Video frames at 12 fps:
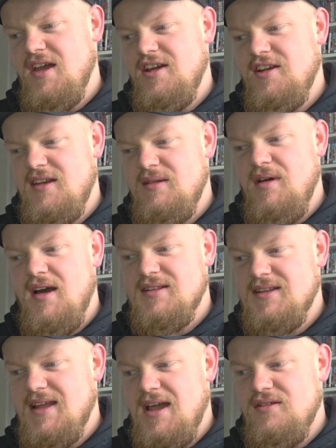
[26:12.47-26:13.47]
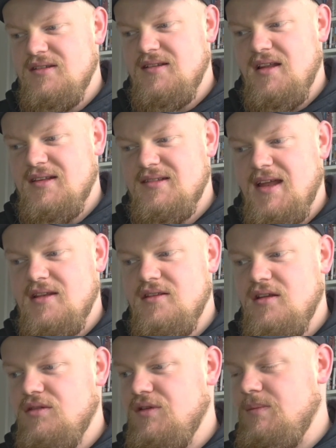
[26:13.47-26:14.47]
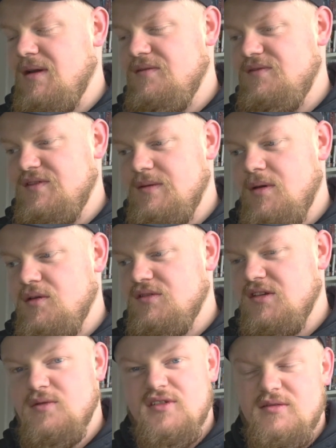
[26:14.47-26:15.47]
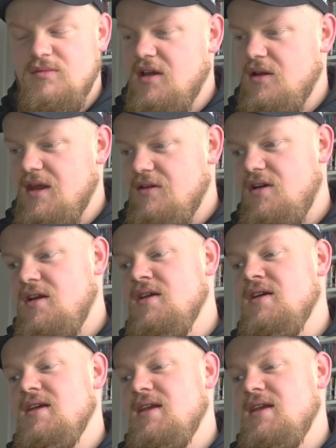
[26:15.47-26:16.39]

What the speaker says: and I'd only marked it down as like standard £3.50 postage, which is my own error.